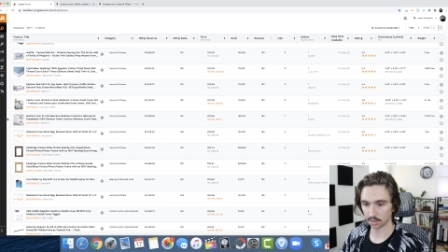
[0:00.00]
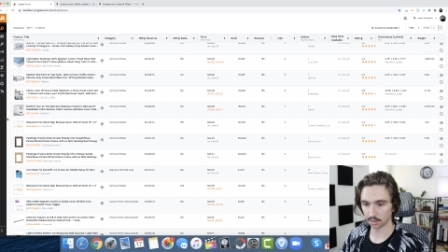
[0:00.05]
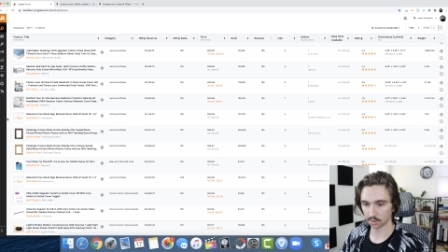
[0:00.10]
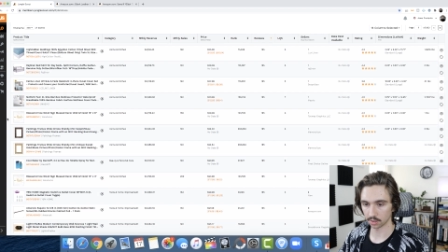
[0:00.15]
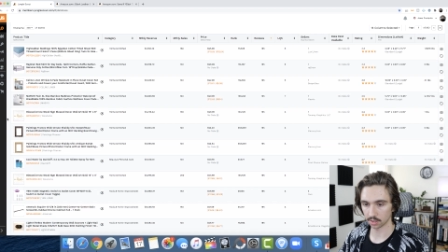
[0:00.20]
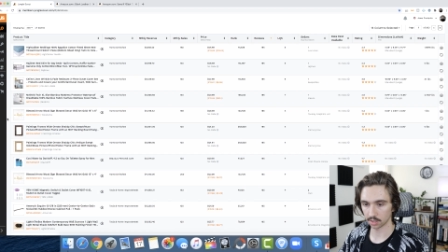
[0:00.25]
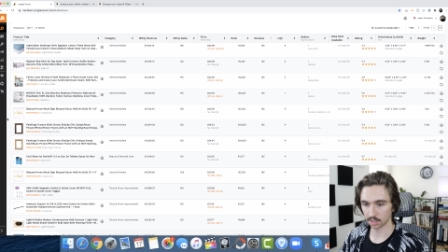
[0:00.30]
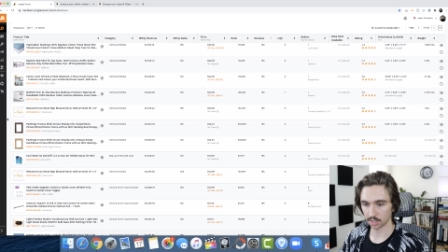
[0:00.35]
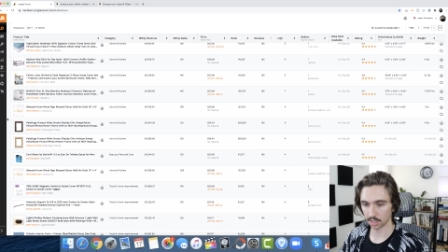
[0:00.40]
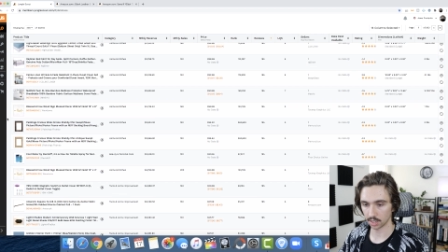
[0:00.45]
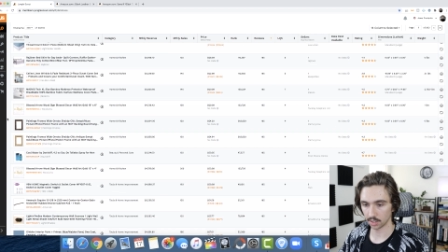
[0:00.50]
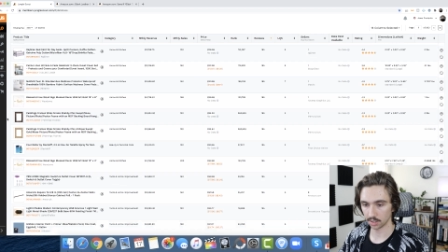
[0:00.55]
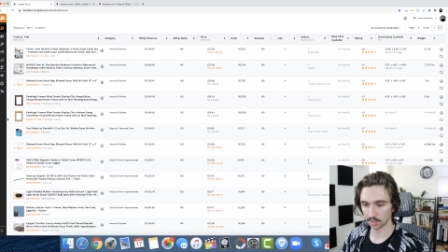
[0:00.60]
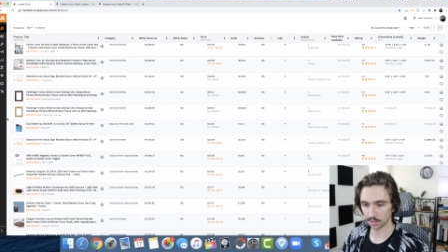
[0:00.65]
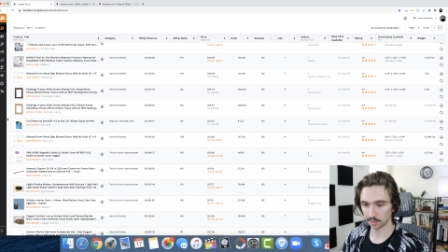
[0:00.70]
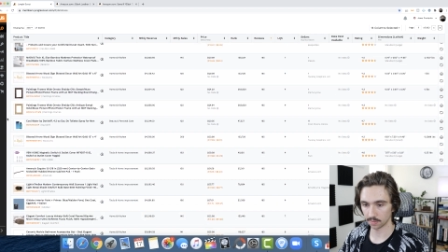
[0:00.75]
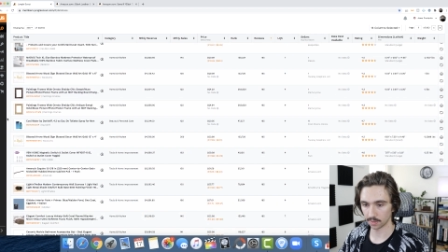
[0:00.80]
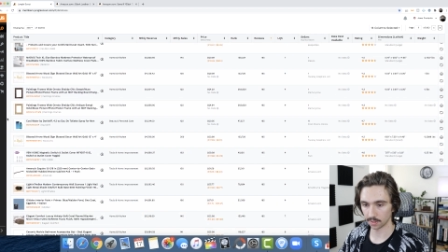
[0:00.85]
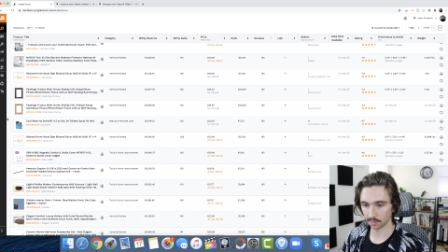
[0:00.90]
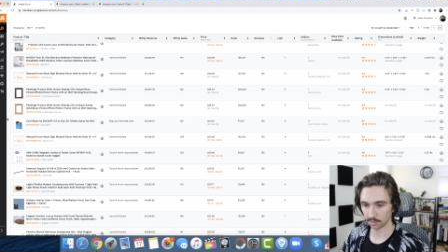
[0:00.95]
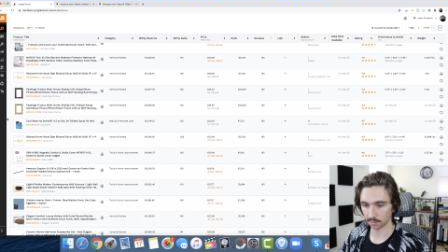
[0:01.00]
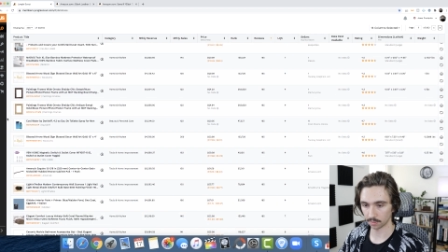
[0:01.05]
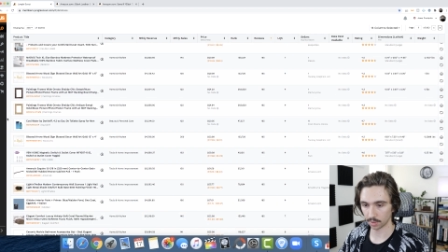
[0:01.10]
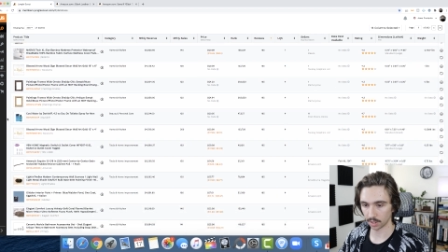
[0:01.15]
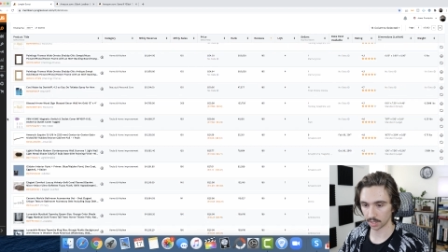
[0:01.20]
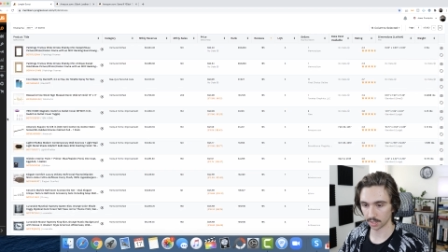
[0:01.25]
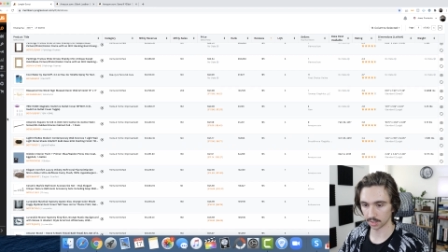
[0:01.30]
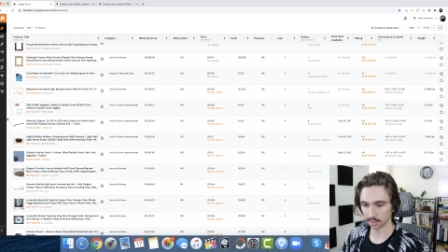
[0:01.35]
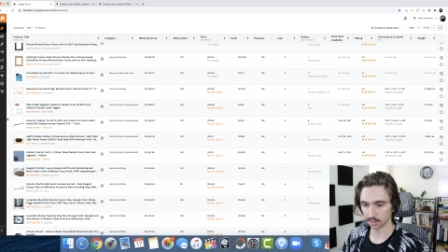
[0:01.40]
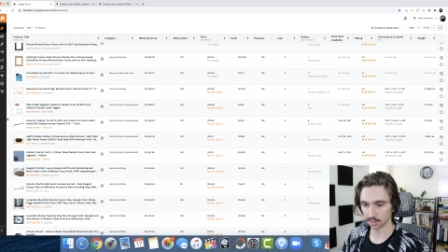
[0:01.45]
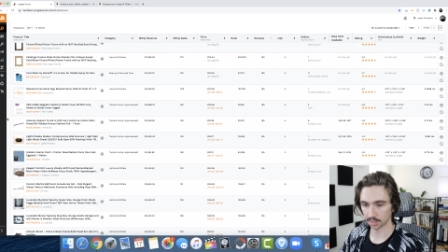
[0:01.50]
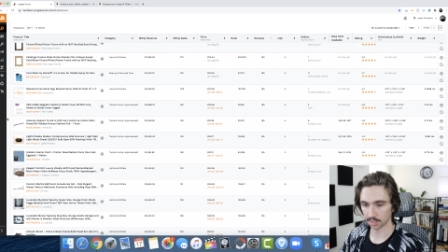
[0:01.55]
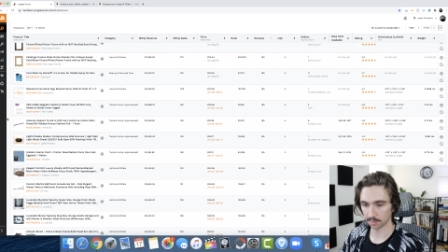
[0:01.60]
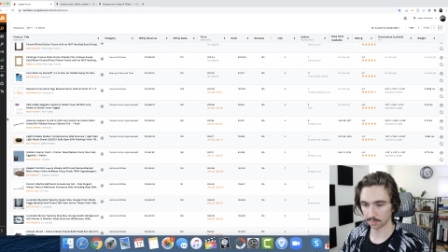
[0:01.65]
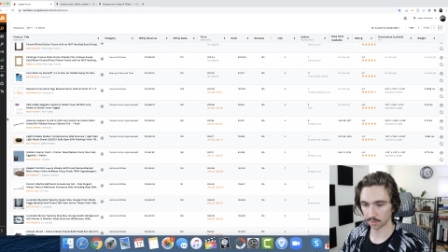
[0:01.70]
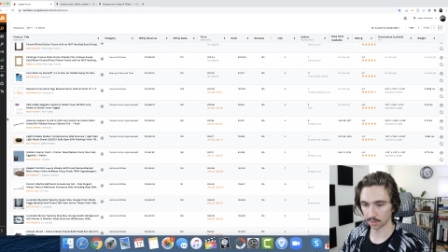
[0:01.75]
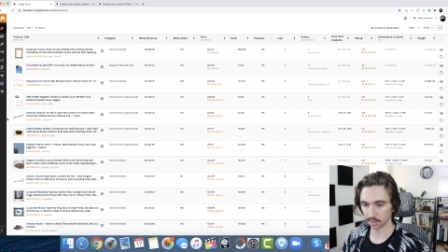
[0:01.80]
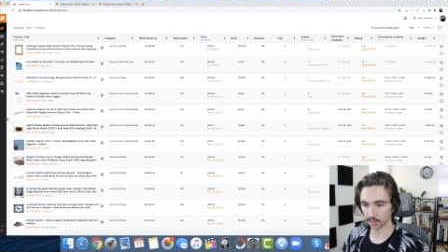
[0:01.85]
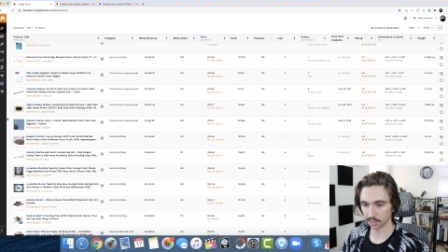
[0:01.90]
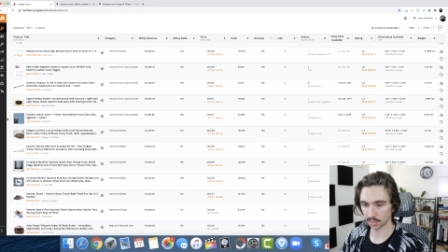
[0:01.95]
There's tons of different products in that
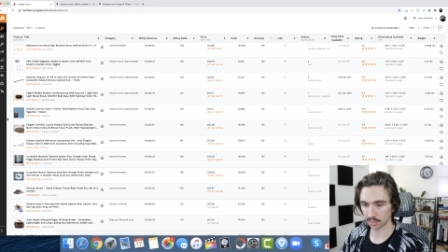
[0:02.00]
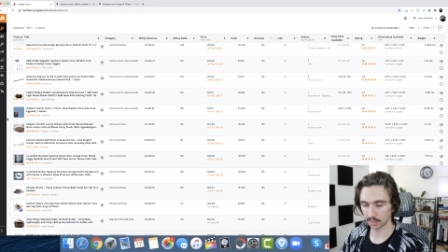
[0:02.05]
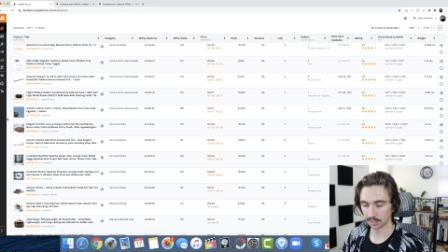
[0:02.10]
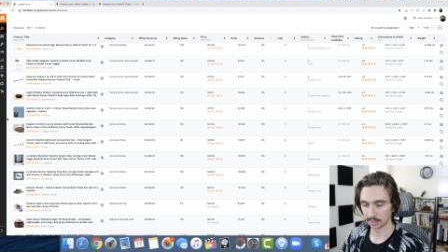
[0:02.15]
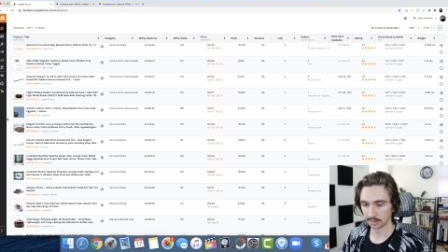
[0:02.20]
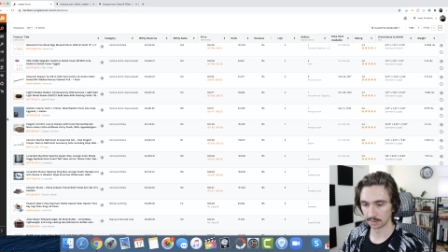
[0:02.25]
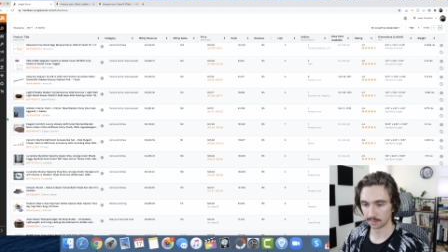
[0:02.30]
market.